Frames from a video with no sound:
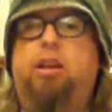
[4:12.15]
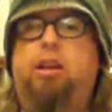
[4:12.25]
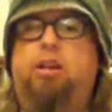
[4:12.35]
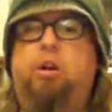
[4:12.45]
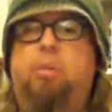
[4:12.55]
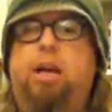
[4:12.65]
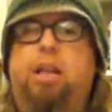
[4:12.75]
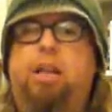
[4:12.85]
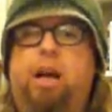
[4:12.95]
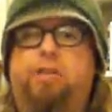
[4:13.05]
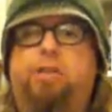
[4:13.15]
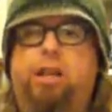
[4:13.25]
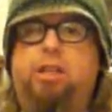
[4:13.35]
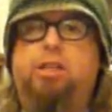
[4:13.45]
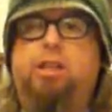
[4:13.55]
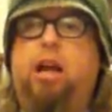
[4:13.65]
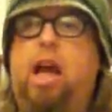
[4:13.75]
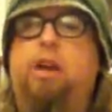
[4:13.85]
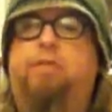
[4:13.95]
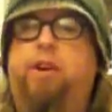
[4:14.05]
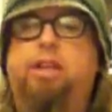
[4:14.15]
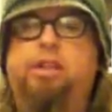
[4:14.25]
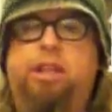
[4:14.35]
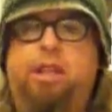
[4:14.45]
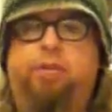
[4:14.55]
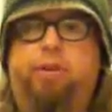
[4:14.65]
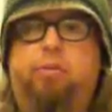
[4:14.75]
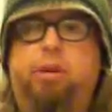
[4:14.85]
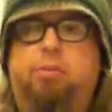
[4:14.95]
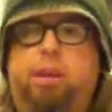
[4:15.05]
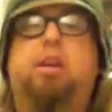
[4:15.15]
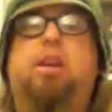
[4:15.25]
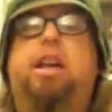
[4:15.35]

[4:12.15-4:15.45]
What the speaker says: that don't make a lot of sense. I had a friend see the film with me.